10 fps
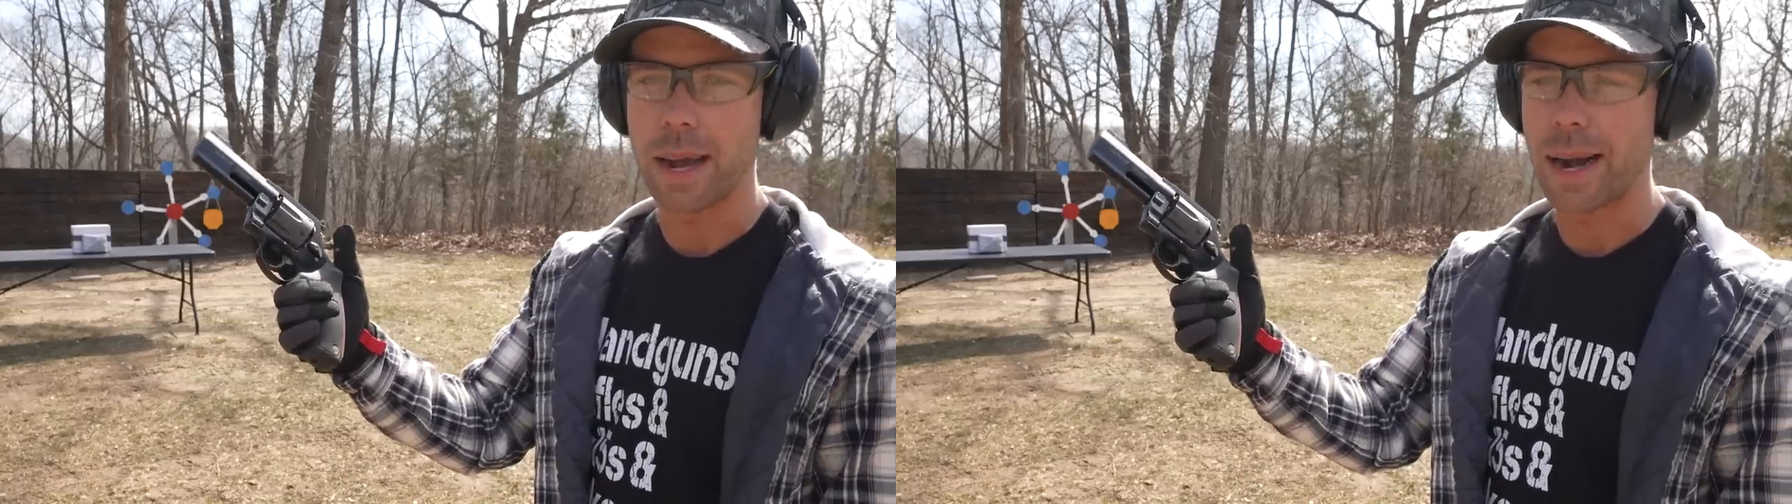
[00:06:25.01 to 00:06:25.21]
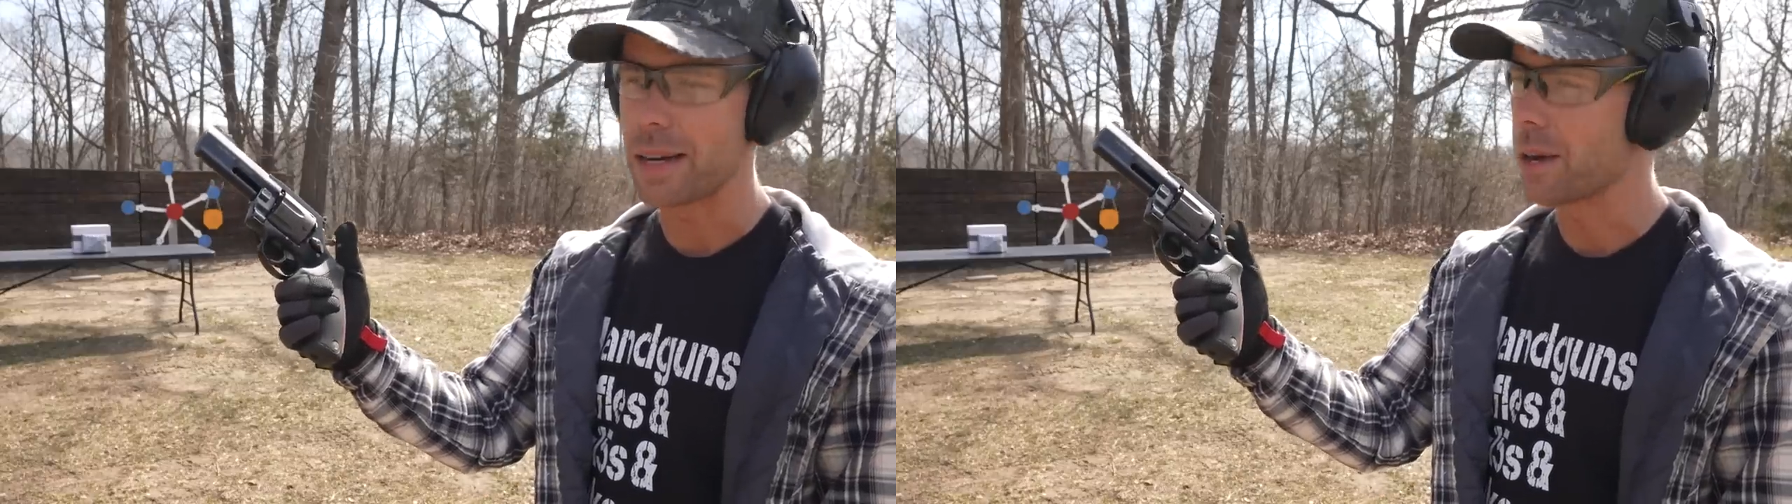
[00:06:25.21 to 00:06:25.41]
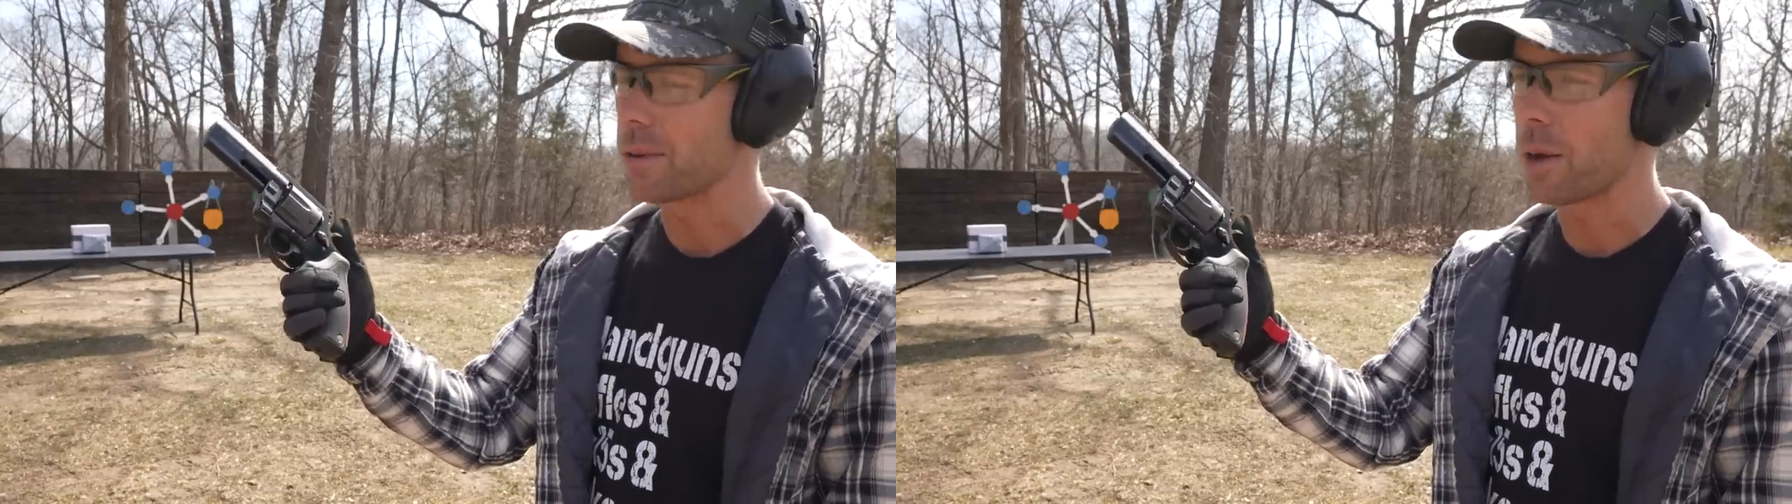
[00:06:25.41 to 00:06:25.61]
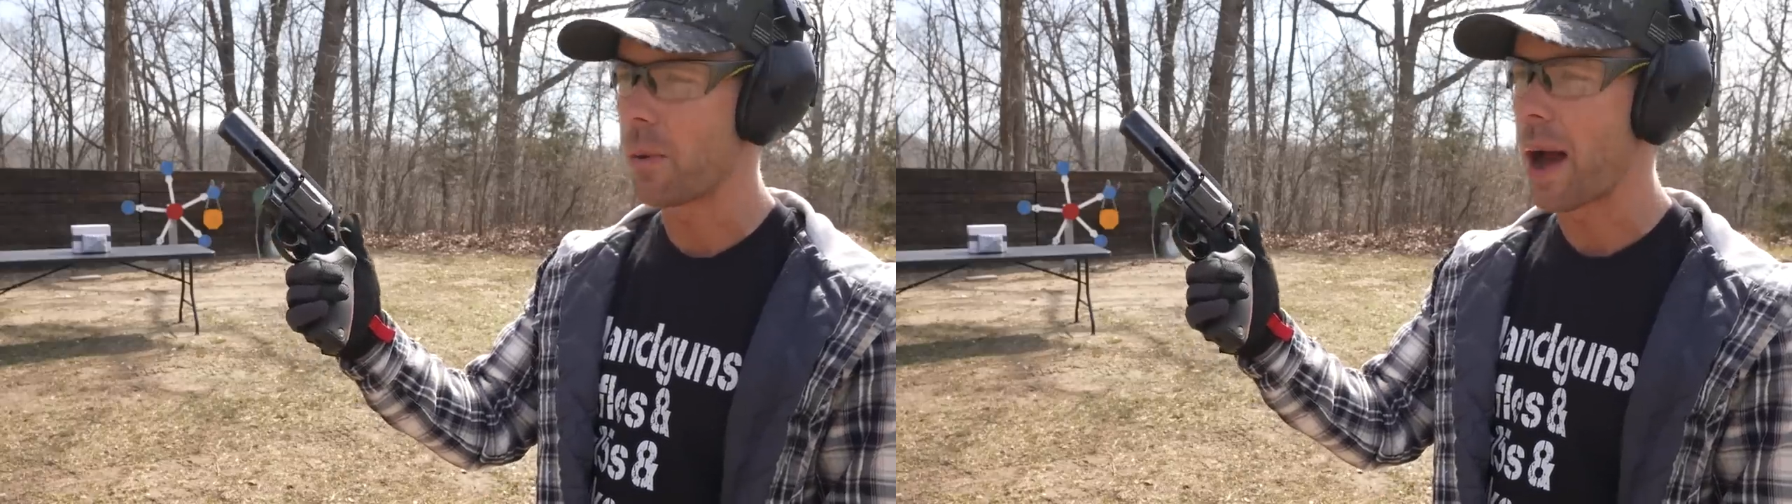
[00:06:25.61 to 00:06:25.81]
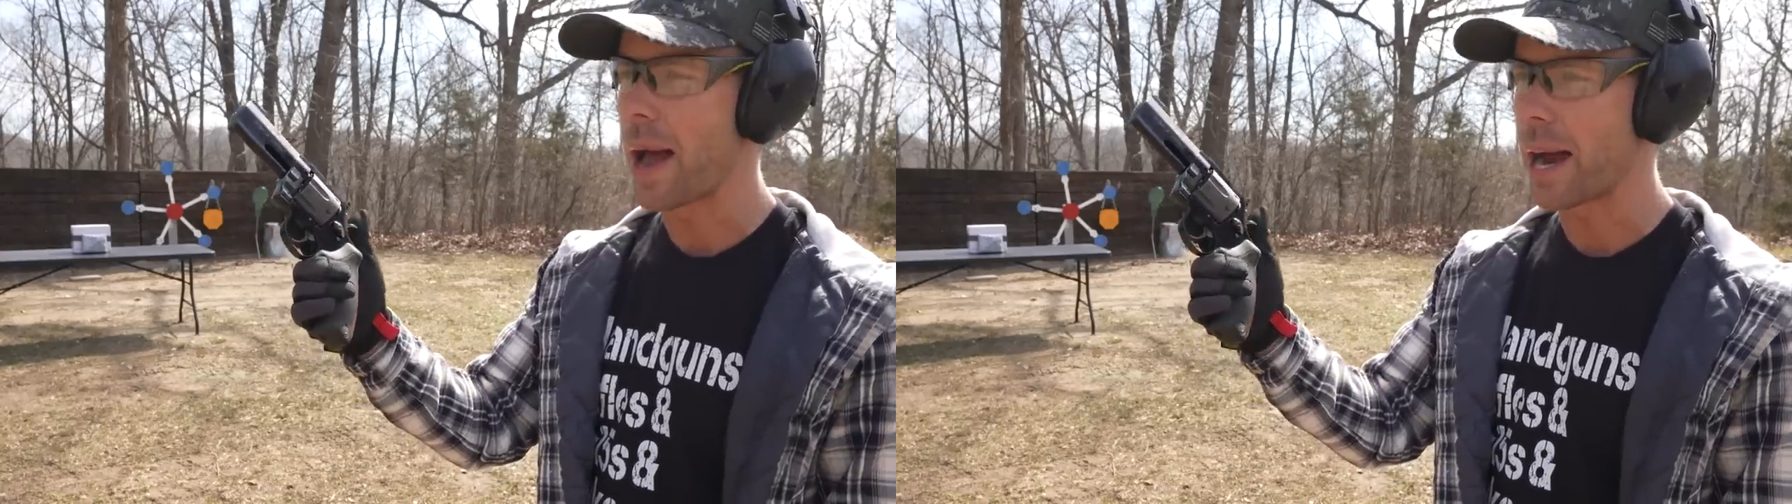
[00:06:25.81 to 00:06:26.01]
And I don't know
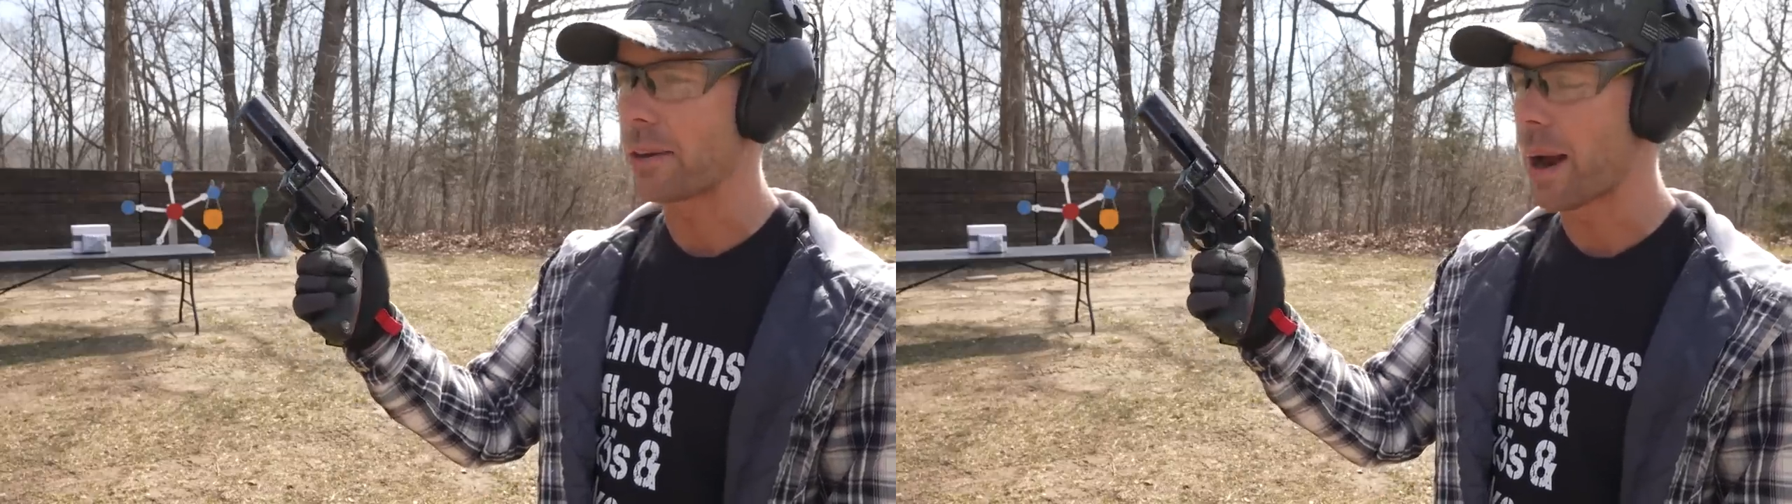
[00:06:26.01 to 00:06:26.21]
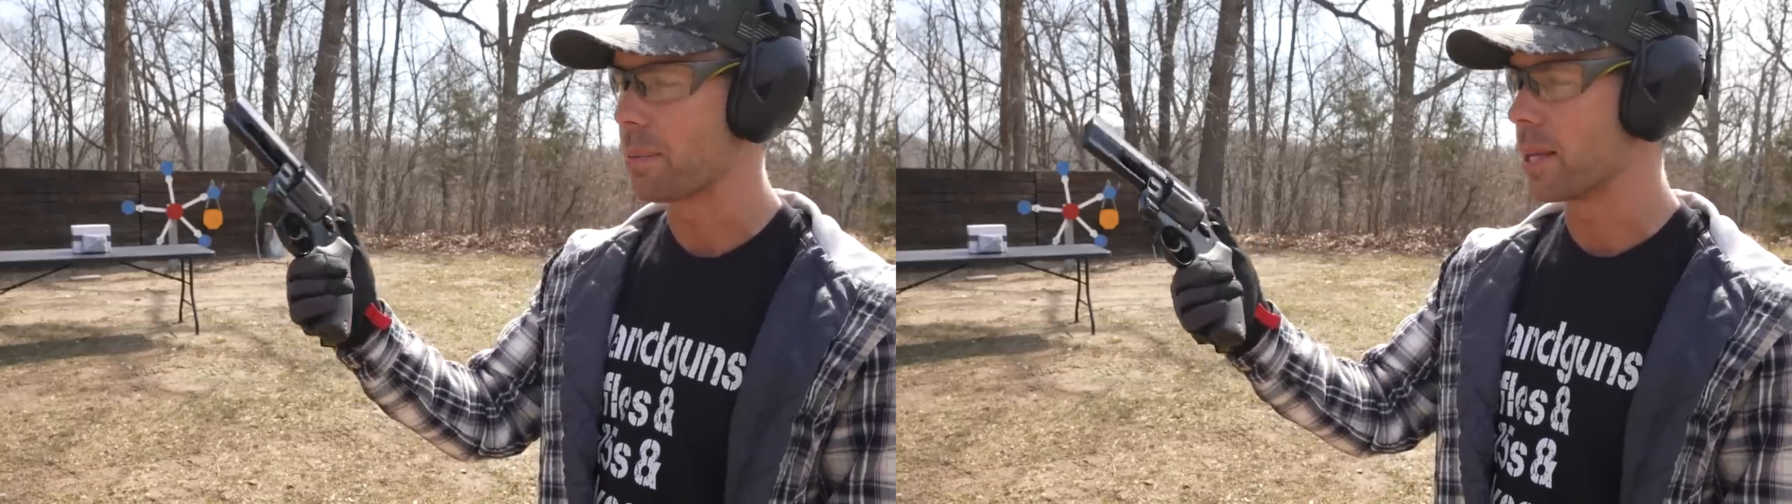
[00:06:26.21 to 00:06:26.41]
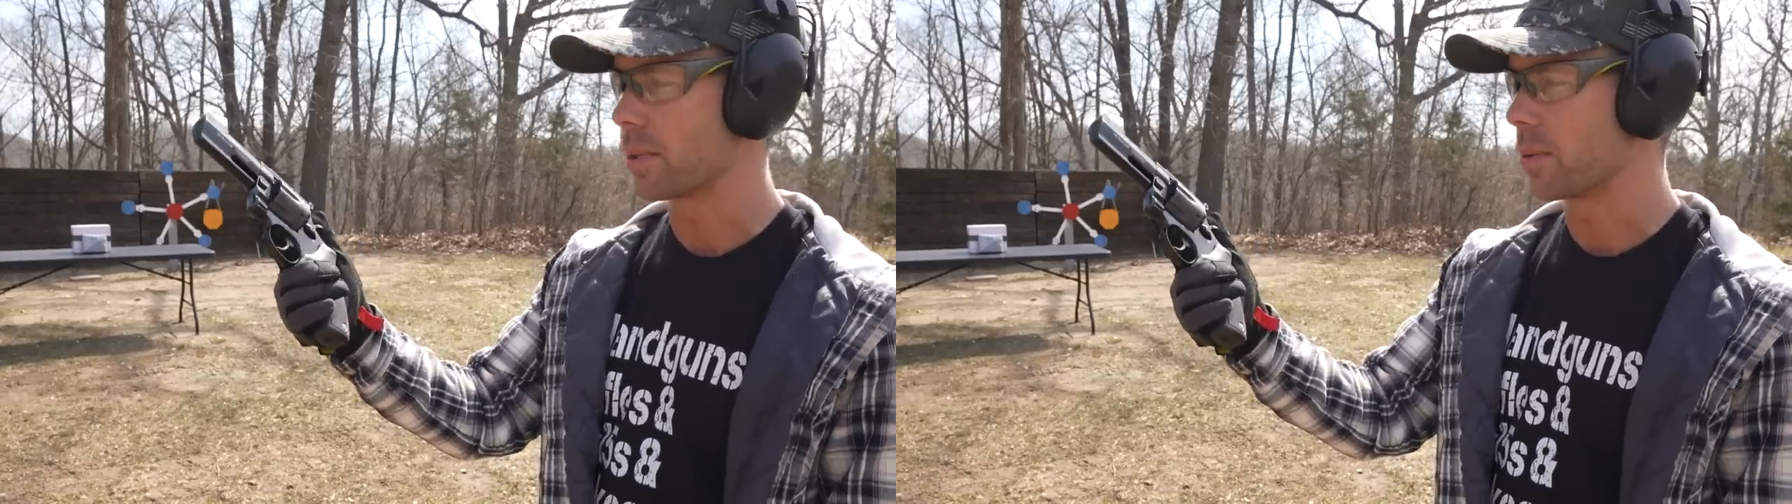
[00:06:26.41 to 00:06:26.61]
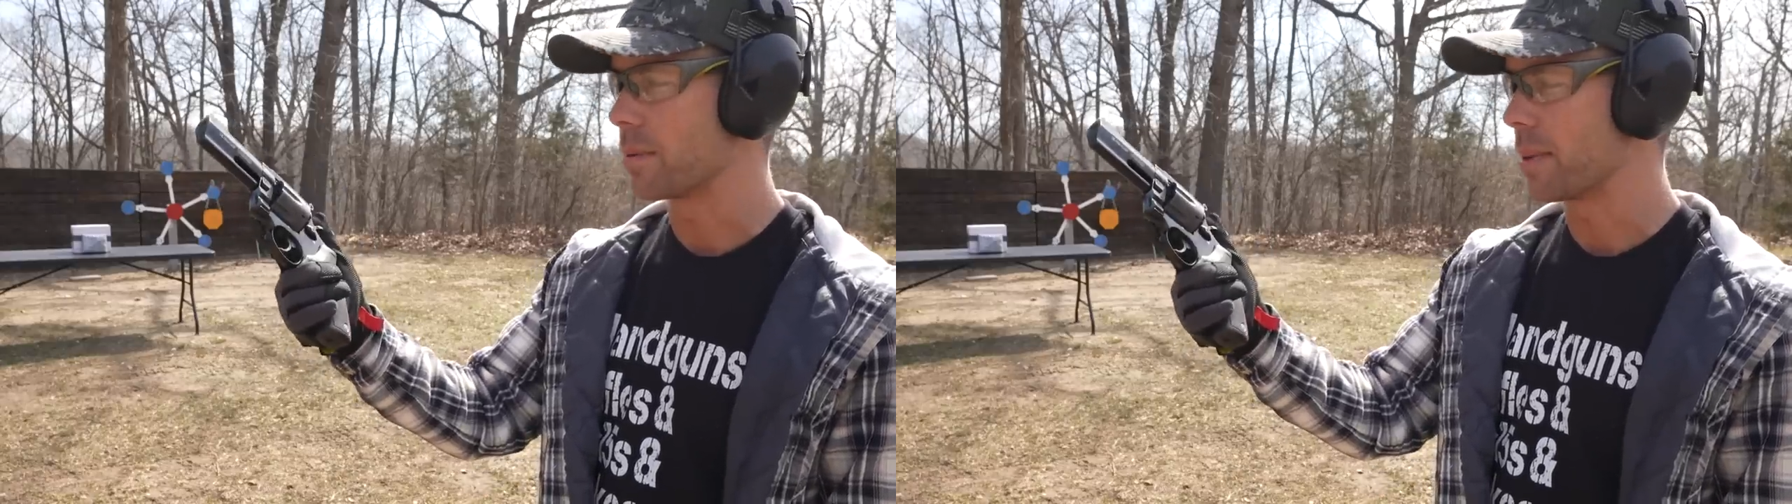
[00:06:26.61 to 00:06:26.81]
why I grabbed this one,